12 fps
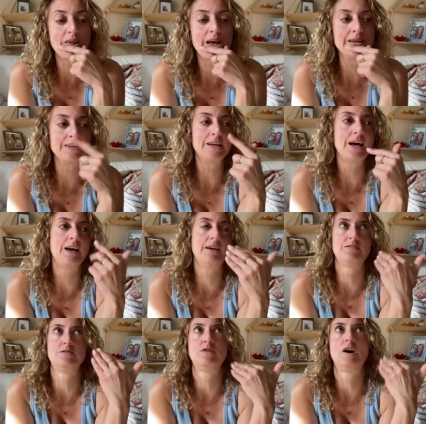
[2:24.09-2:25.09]
And
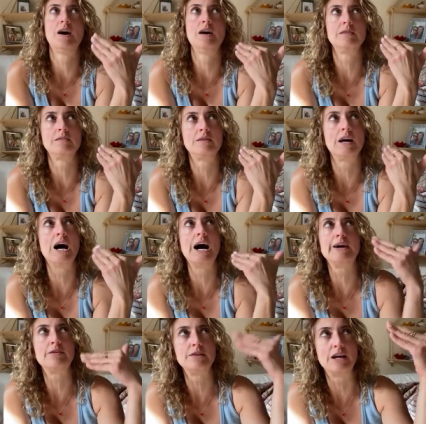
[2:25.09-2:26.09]
the
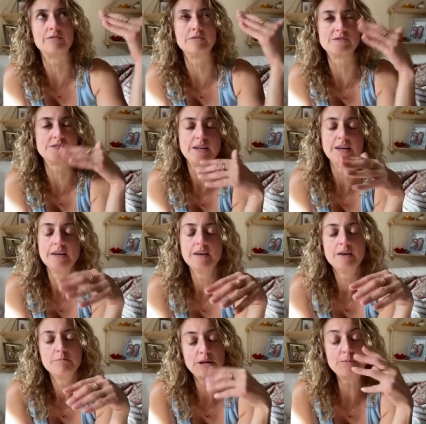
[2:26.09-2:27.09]
higher levels,
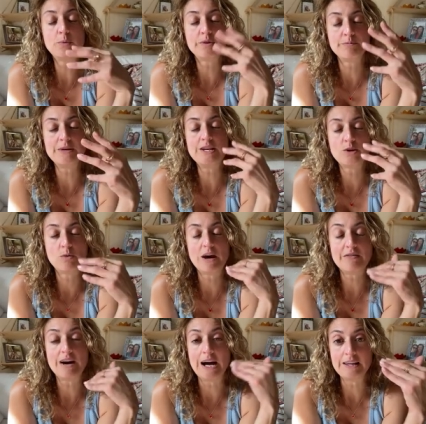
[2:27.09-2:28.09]
people with me who
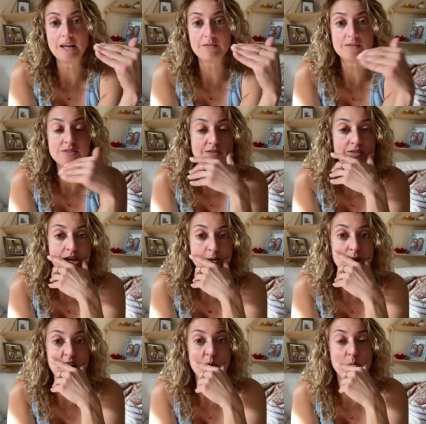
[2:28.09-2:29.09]
have high levels of
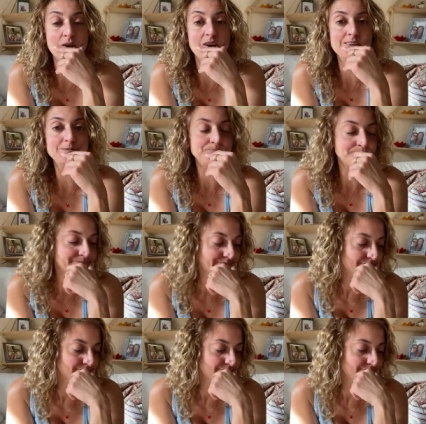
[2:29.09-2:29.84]
like myopia